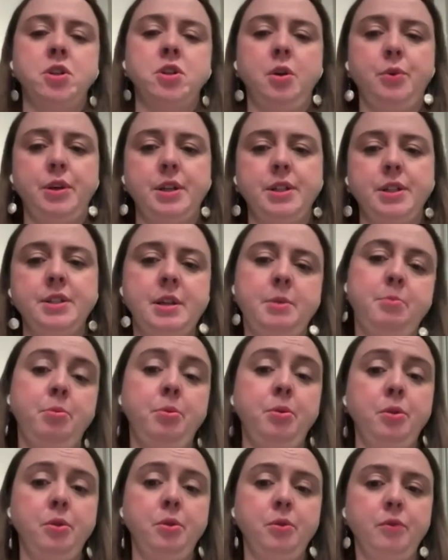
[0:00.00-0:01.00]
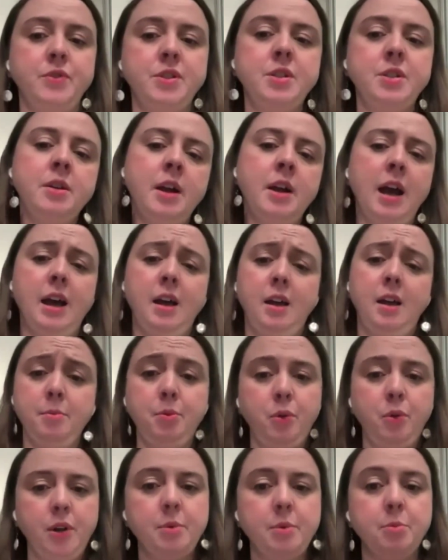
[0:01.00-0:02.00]
They show us improved
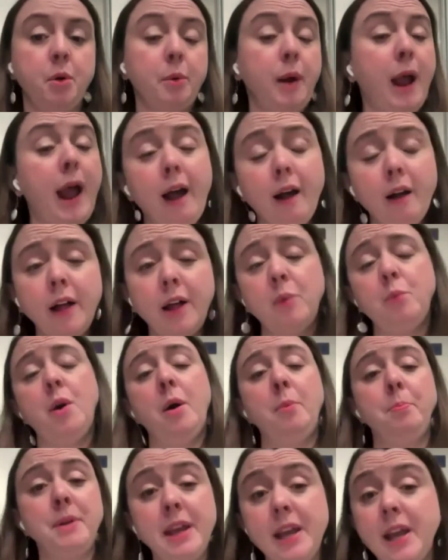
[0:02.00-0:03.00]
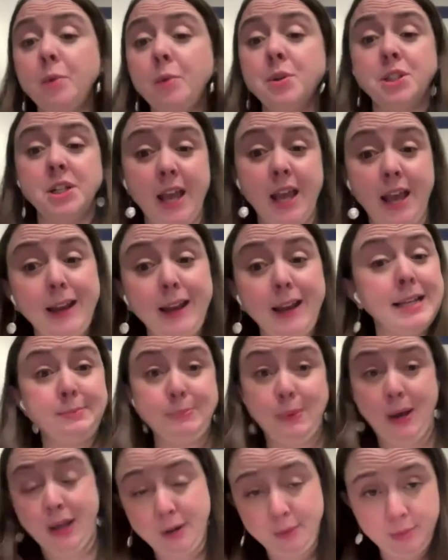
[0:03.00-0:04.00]
employee morale and well-being, which again
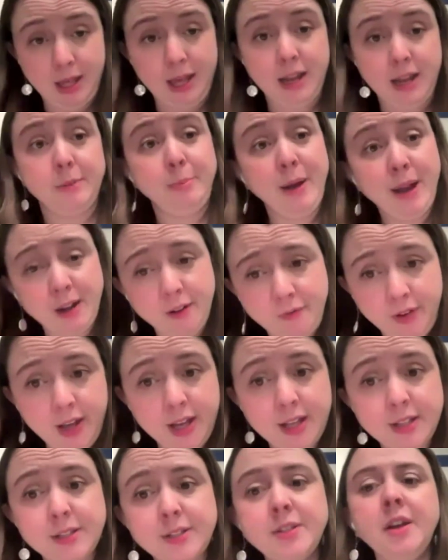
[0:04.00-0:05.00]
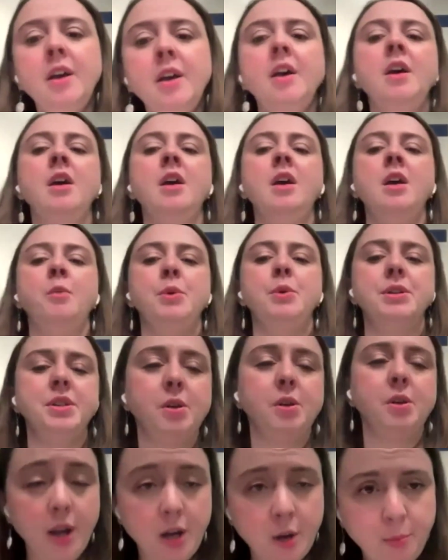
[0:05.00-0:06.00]
has bottom line benefits. We
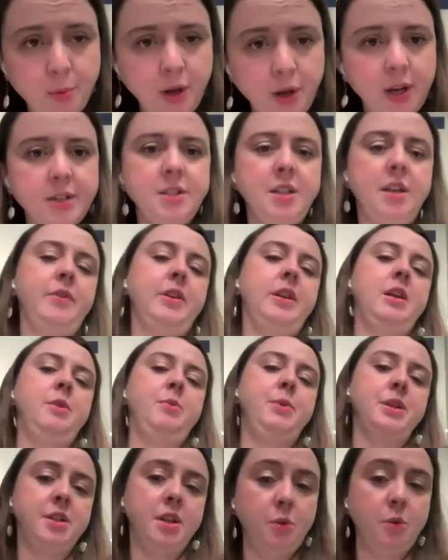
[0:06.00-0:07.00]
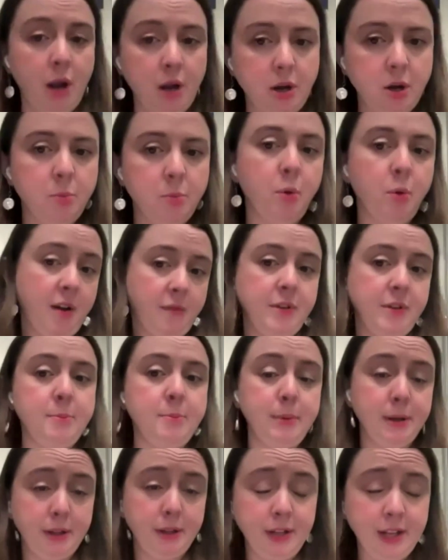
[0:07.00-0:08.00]
see greater productivity, we see greater
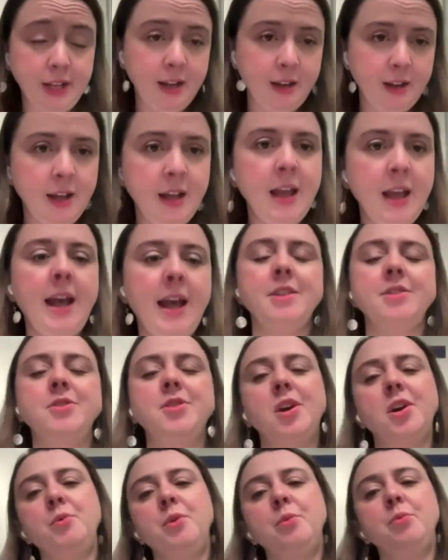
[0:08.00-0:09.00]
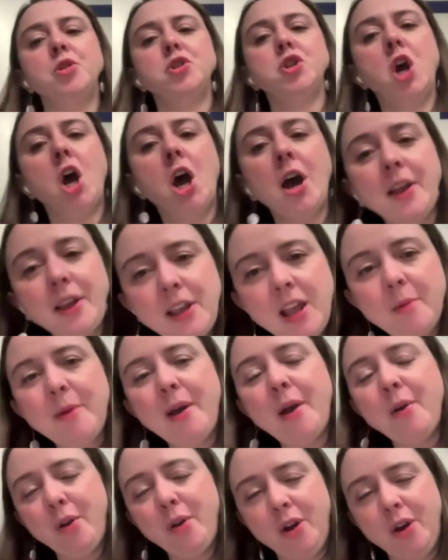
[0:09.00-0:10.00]
profitability. And so when we're talking
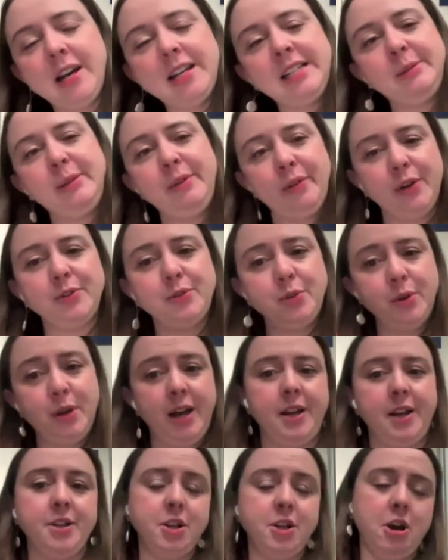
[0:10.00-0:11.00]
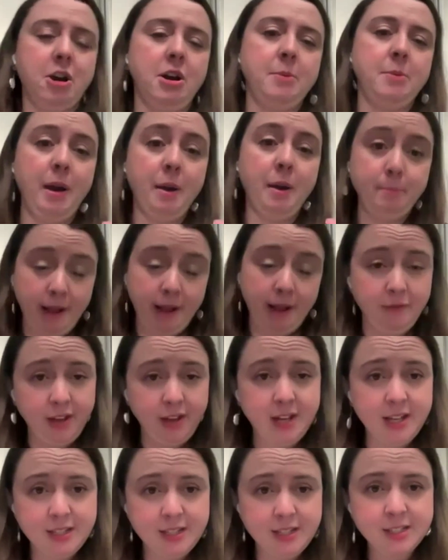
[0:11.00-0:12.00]
about costs, you've also got to talk about
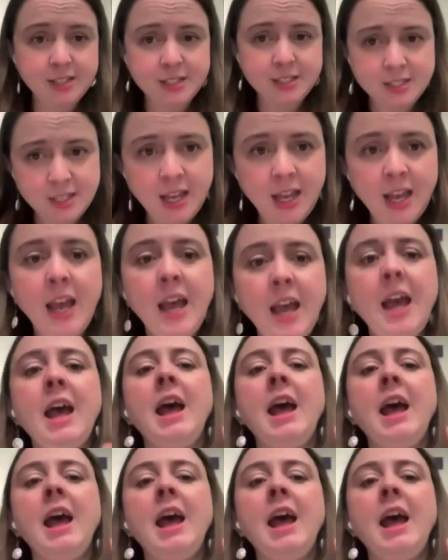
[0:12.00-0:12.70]
benefits.